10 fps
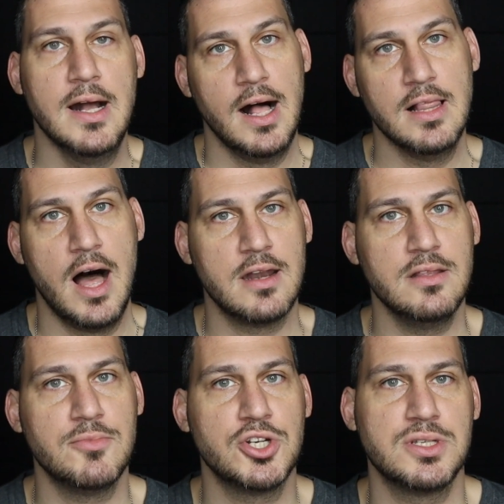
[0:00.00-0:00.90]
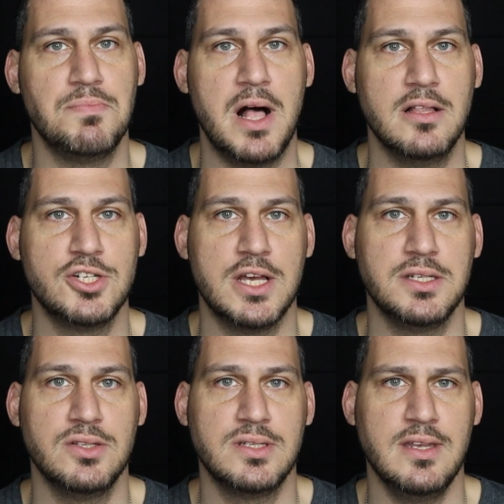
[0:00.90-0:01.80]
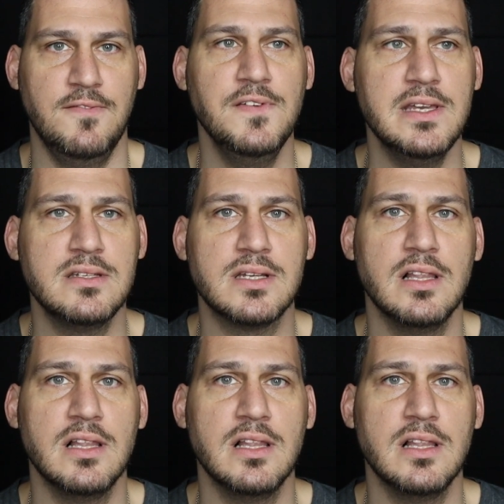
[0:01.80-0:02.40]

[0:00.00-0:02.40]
A lot of them are just apologizing to save face.